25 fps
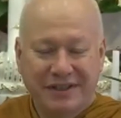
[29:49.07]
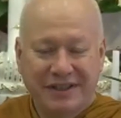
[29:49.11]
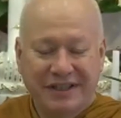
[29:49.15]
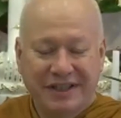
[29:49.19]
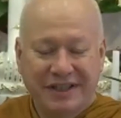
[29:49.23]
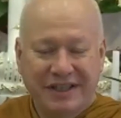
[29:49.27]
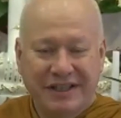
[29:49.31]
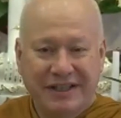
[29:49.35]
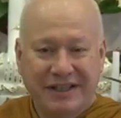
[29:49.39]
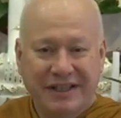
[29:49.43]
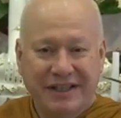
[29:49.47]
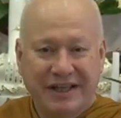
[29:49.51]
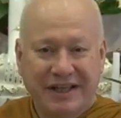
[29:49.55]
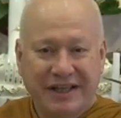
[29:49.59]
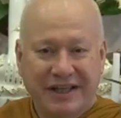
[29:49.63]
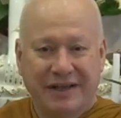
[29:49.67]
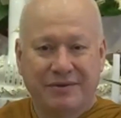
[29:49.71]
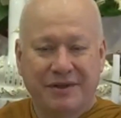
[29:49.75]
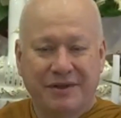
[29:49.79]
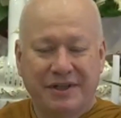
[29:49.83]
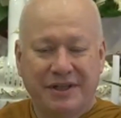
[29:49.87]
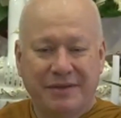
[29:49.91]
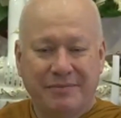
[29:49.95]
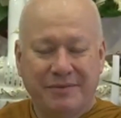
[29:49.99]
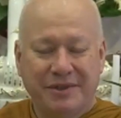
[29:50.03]
need the
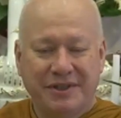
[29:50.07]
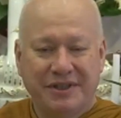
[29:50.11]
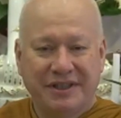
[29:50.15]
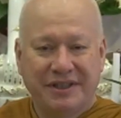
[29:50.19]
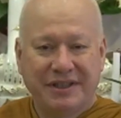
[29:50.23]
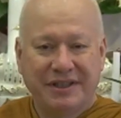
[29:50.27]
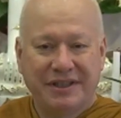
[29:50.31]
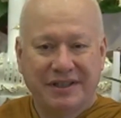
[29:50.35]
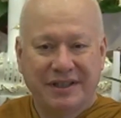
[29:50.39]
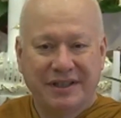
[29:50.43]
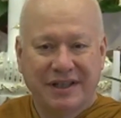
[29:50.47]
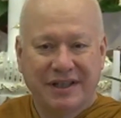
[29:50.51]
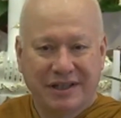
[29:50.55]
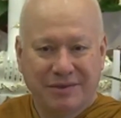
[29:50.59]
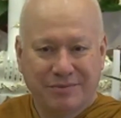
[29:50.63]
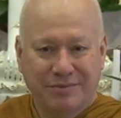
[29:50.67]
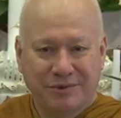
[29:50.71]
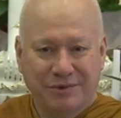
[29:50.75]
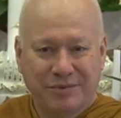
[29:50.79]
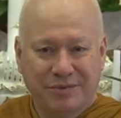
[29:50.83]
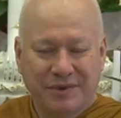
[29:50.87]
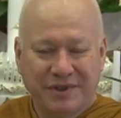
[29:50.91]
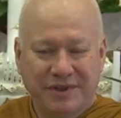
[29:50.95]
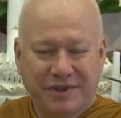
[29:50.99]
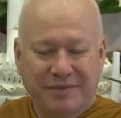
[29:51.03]
equanimity that
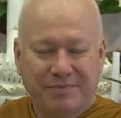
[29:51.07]
comes with